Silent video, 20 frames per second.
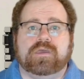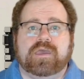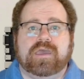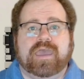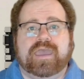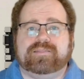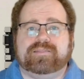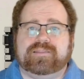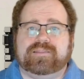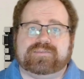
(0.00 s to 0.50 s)

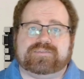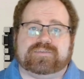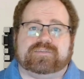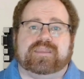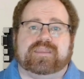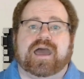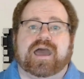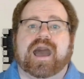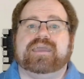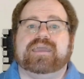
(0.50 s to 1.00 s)
And listen,
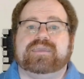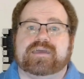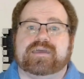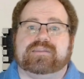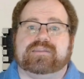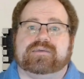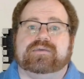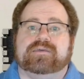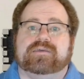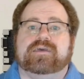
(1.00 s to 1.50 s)
I get
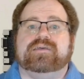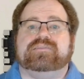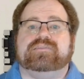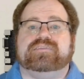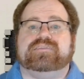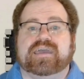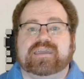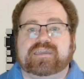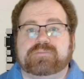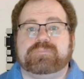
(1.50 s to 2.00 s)
it.
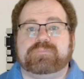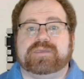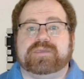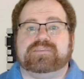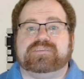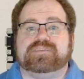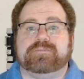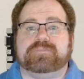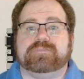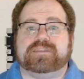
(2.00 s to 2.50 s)
Tech can be
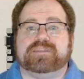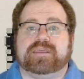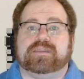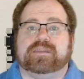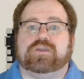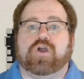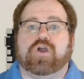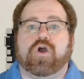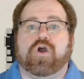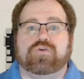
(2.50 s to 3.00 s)

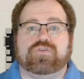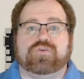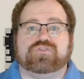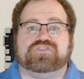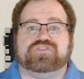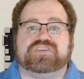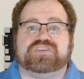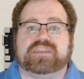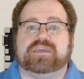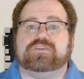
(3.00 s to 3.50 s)
intimidating. All those
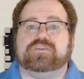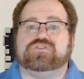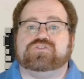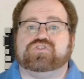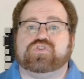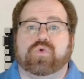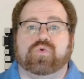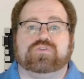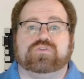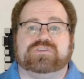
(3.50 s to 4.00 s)
settings,
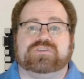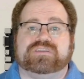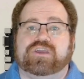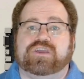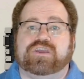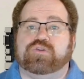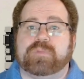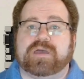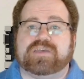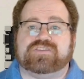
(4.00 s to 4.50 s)
codes, and
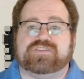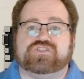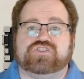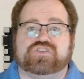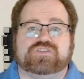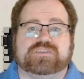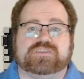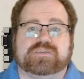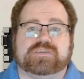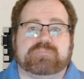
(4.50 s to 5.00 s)
error
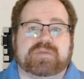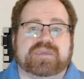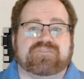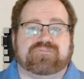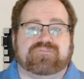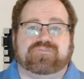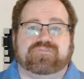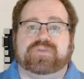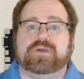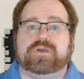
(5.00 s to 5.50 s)
messages can make it
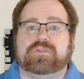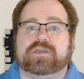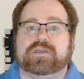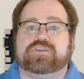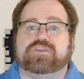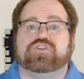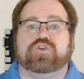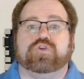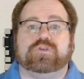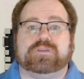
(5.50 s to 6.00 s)
feel like
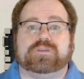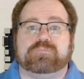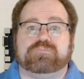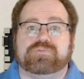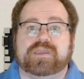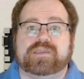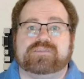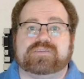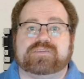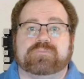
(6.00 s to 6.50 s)
you're going to
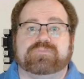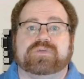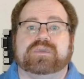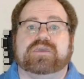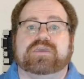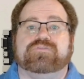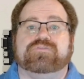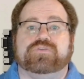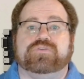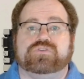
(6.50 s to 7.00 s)
break something
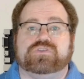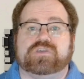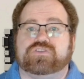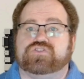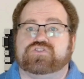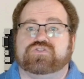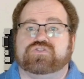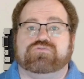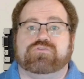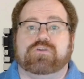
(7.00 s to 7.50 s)
if you
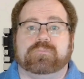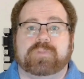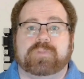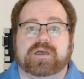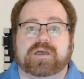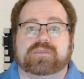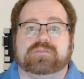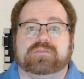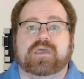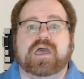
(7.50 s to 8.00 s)
touch the wrong
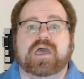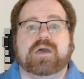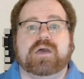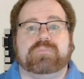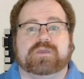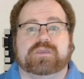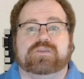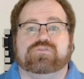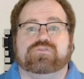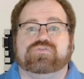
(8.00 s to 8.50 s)
button.
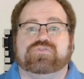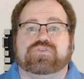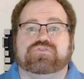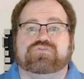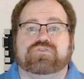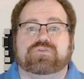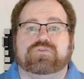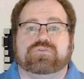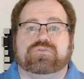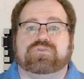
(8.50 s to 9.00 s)
But here's the
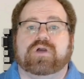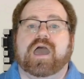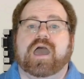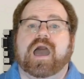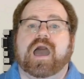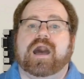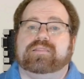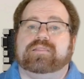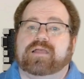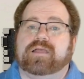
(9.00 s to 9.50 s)
truth.
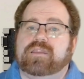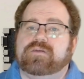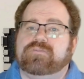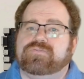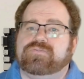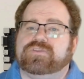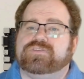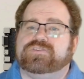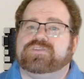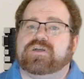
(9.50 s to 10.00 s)
A lot of
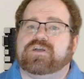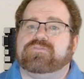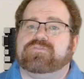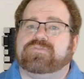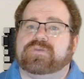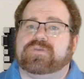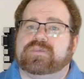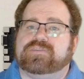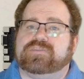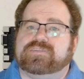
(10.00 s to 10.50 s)
the stuff
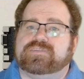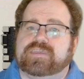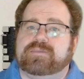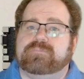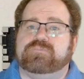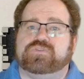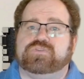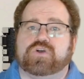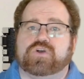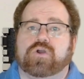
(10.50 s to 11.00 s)

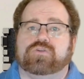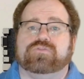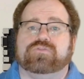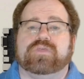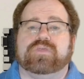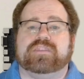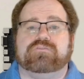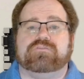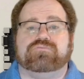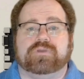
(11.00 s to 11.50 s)
seems harder
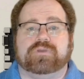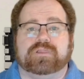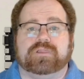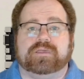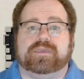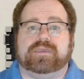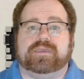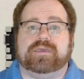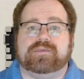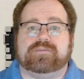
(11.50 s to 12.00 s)
than it
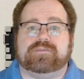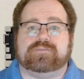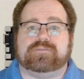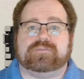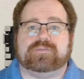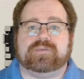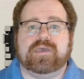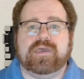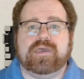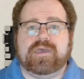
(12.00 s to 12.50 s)
really
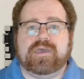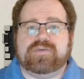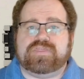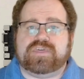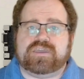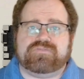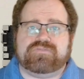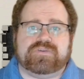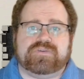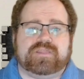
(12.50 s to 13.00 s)
is.
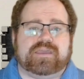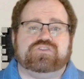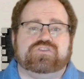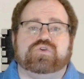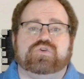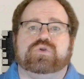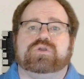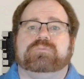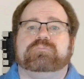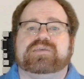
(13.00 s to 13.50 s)
Think of it like
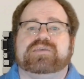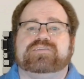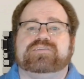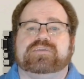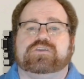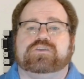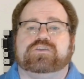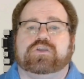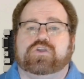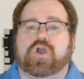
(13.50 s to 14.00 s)
doing
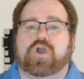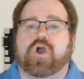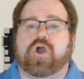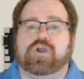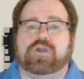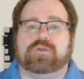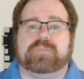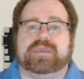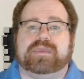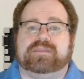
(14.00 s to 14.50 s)
basic
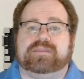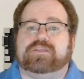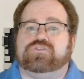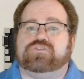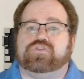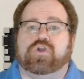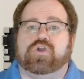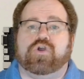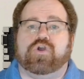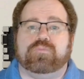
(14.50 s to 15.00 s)
car maintenance
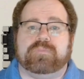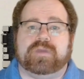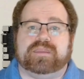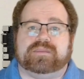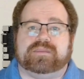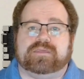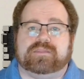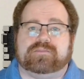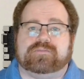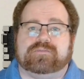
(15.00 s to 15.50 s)
or home
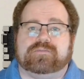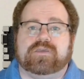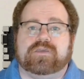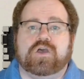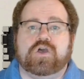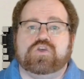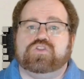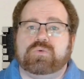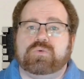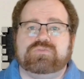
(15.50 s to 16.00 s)
maintenance.
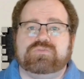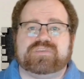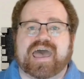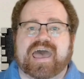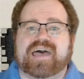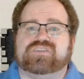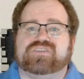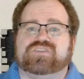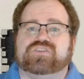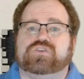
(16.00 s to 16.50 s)
No one's
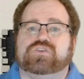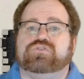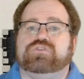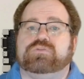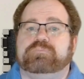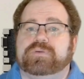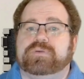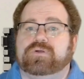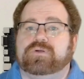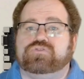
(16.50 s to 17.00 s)
asking you to
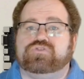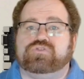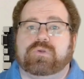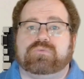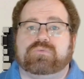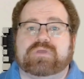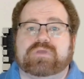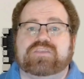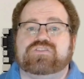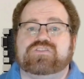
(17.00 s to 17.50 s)
build your
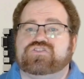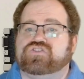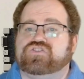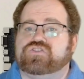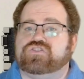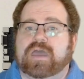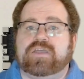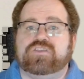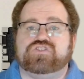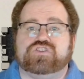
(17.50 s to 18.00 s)
own
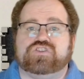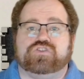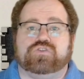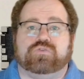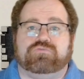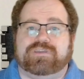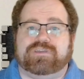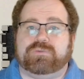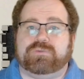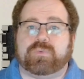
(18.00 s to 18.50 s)
engine or
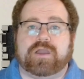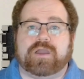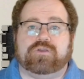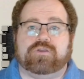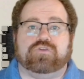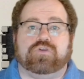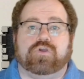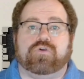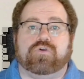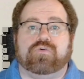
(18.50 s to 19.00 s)
rewire
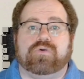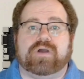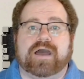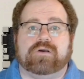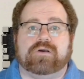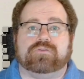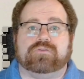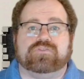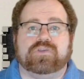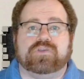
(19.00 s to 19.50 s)
your whole
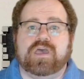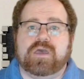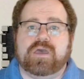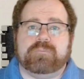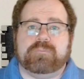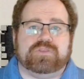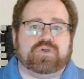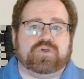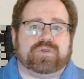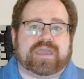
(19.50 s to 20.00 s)
house,
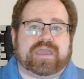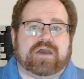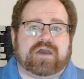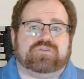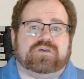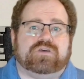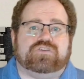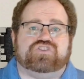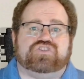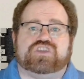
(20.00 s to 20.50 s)
but knowing how
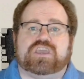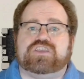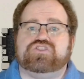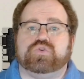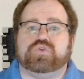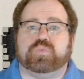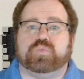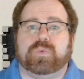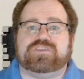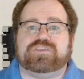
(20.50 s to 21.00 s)
to change
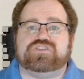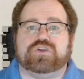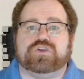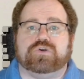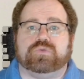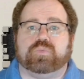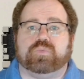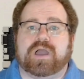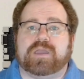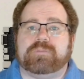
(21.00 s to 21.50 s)
your
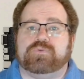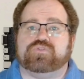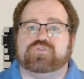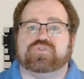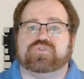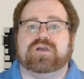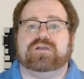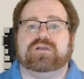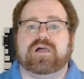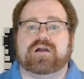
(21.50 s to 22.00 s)
windshield wipers or
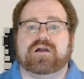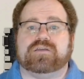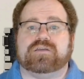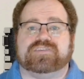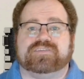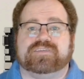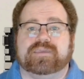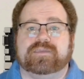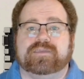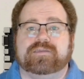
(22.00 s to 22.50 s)
unclog the
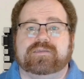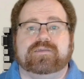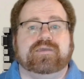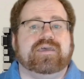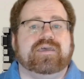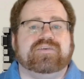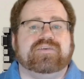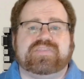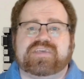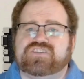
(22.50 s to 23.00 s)
sink?
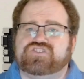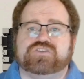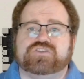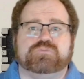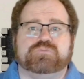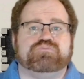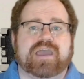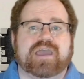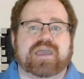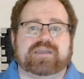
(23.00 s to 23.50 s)
That's
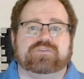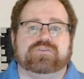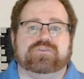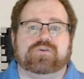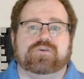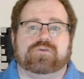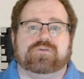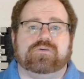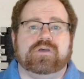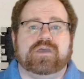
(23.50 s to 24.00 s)
just
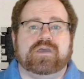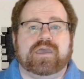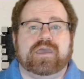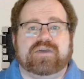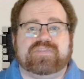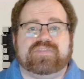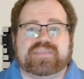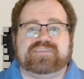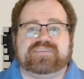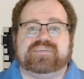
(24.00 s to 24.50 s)
practical,
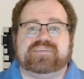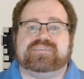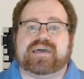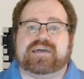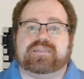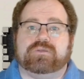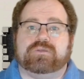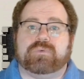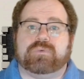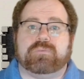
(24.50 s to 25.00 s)
and that's
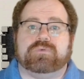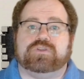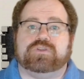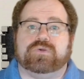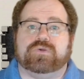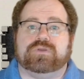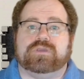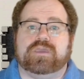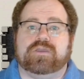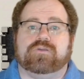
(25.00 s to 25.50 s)
exactly what we're
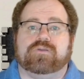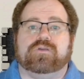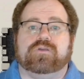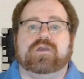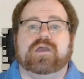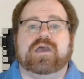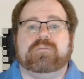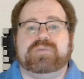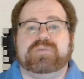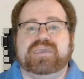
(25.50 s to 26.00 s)
doing here.
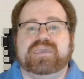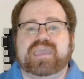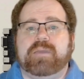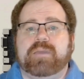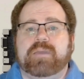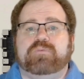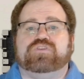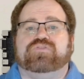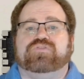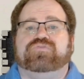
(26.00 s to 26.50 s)
Being
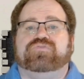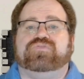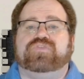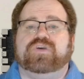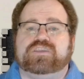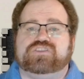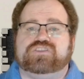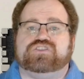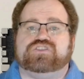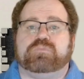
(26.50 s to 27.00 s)
able to
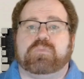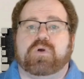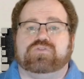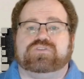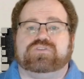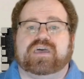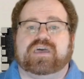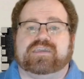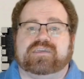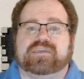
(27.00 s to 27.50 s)
fix small
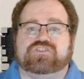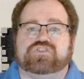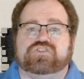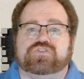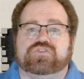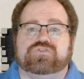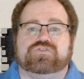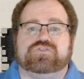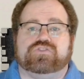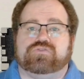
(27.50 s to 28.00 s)
tech
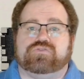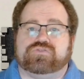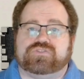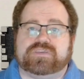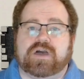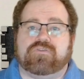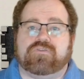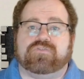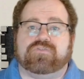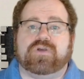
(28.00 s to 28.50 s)
issues
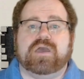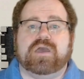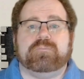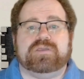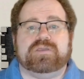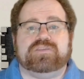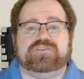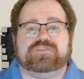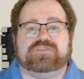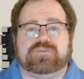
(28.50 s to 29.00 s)
yourself
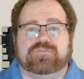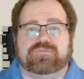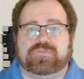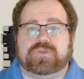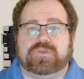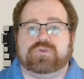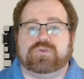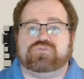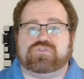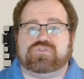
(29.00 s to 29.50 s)
means
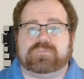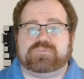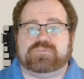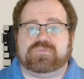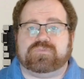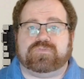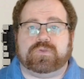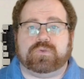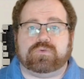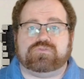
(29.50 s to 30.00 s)
fewer
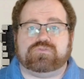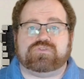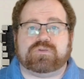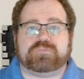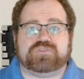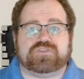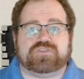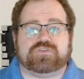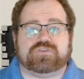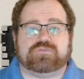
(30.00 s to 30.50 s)

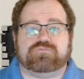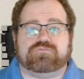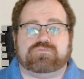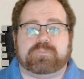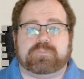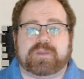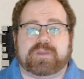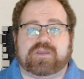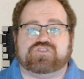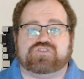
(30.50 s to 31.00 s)
trips to the
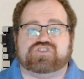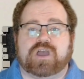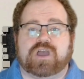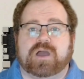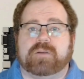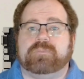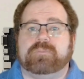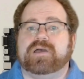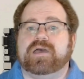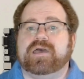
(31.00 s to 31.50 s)
repair
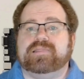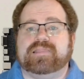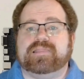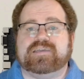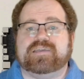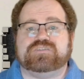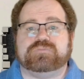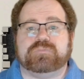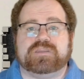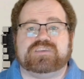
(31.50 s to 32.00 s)
shop,
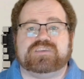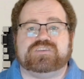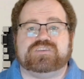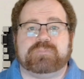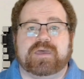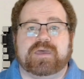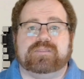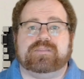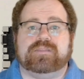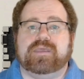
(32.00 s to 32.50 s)
less money
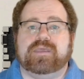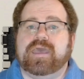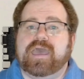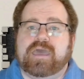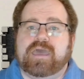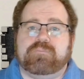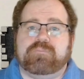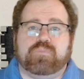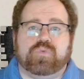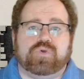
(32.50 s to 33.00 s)
spent,
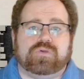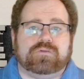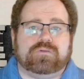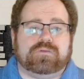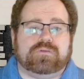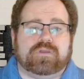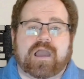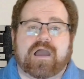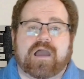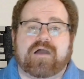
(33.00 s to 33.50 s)
and more
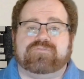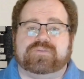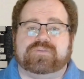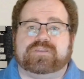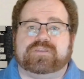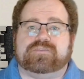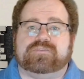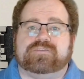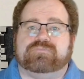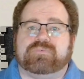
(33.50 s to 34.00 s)

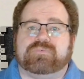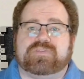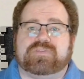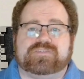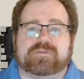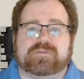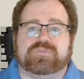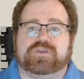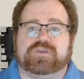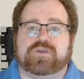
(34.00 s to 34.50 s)
confidence when
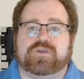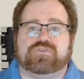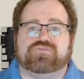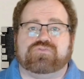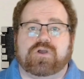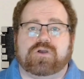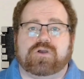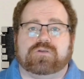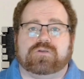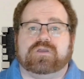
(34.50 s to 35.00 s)
something goes
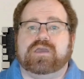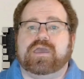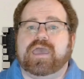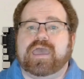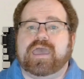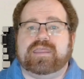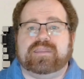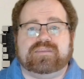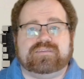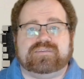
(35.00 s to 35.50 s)
wrong.
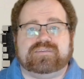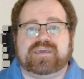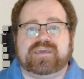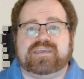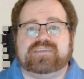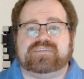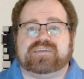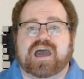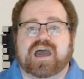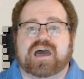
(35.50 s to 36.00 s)
And in
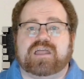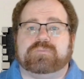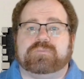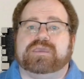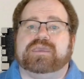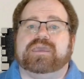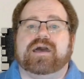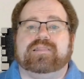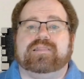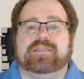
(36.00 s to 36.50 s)
today's
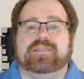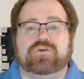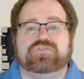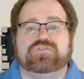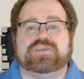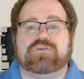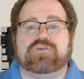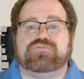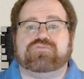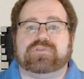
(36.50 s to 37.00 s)
economy, a little
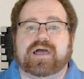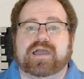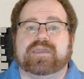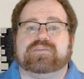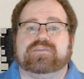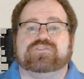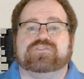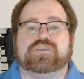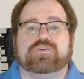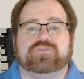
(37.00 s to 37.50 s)

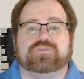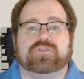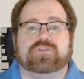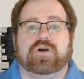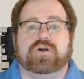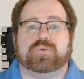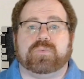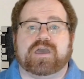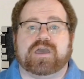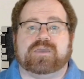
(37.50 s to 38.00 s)
self-reliance goes a
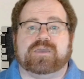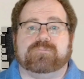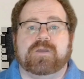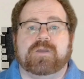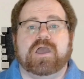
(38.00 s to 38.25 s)
long way.